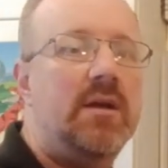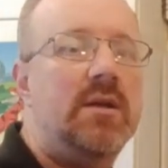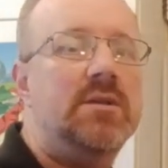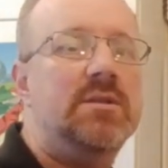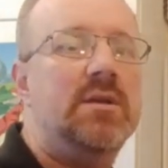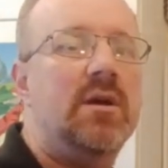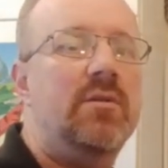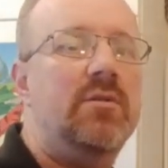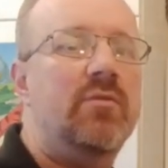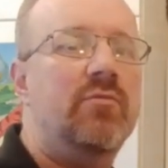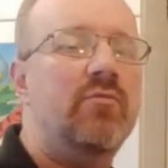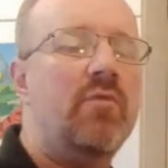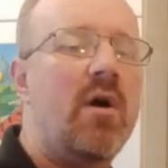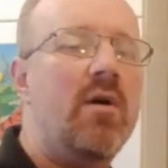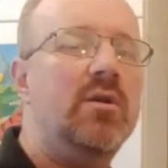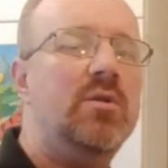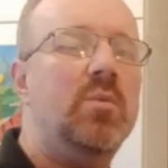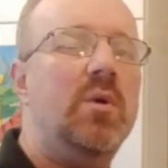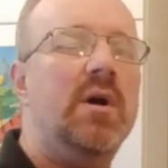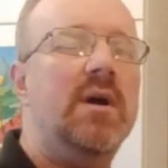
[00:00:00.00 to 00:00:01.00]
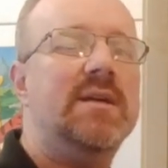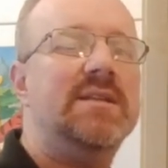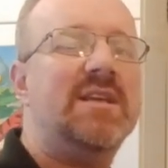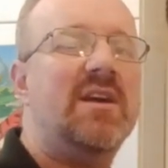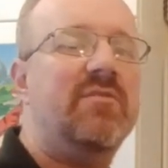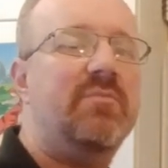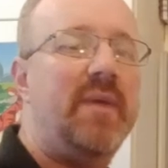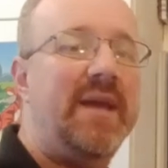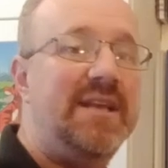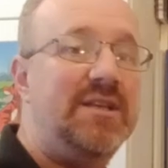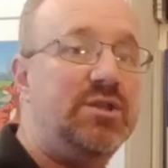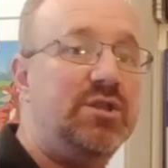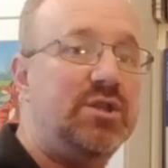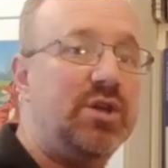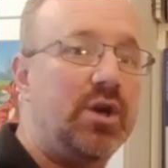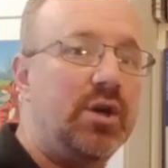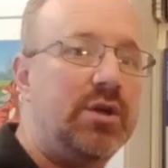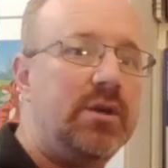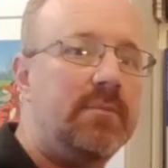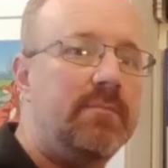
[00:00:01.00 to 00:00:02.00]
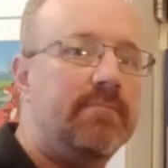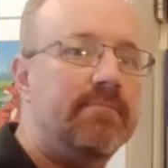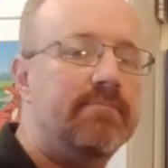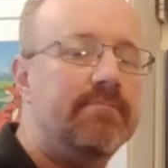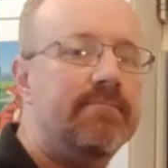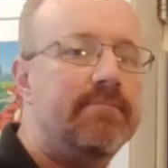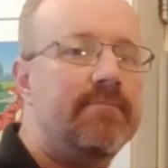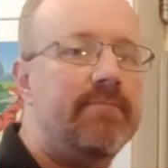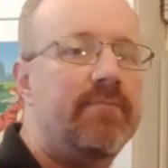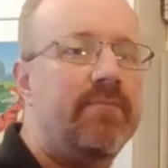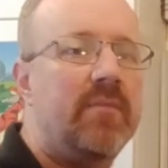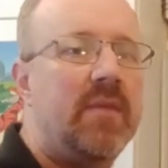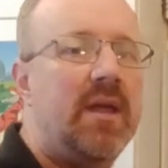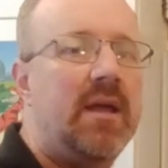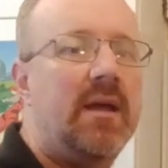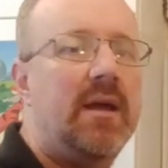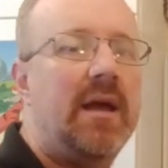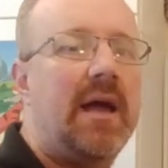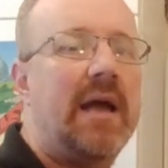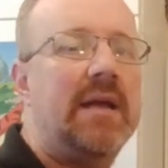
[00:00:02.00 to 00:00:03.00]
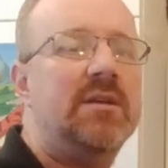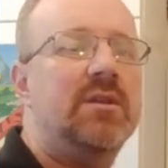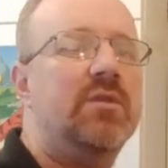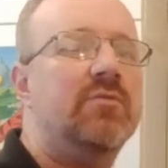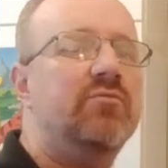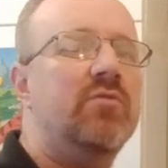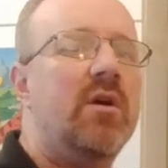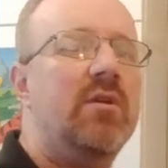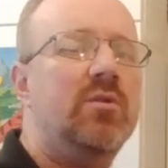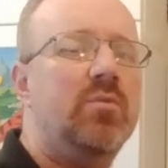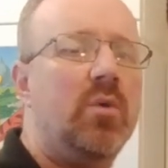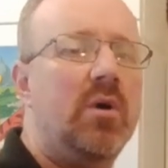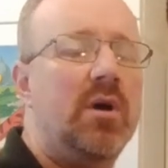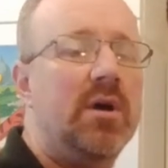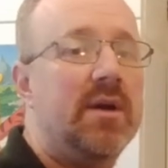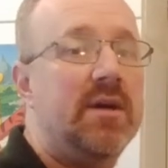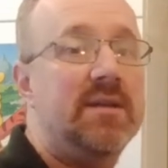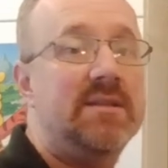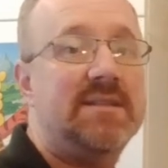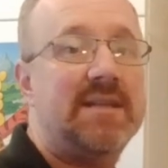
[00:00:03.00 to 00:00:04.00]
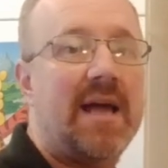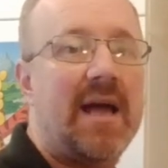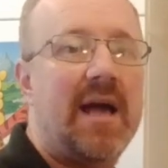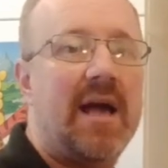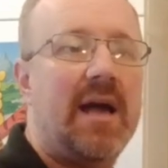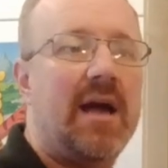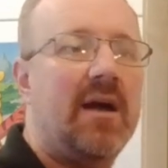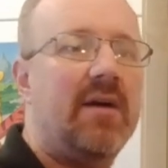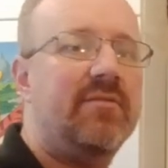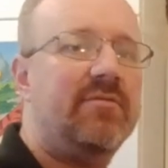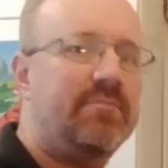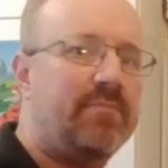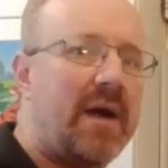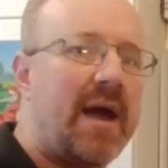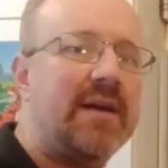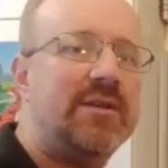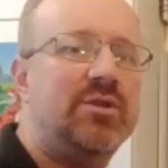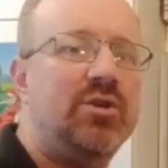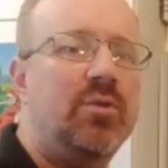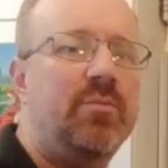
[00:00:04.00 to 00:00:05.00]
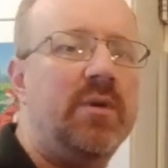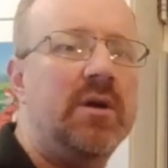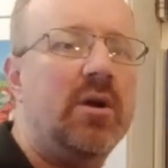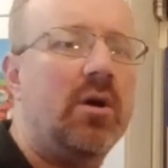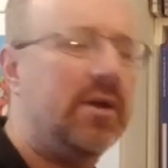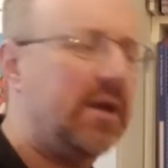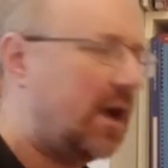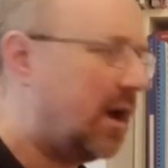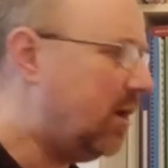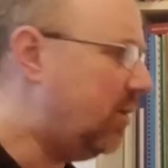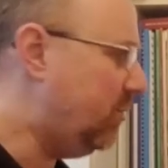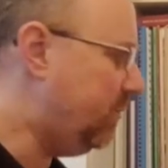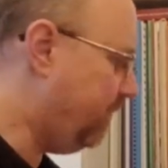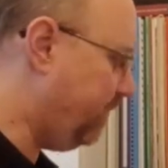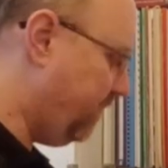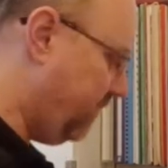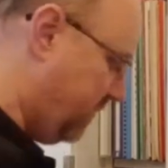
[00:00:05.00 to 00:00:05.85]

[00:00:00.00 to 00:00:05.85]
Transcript: So the roadworks have been done and the road workers have packed up and gone home,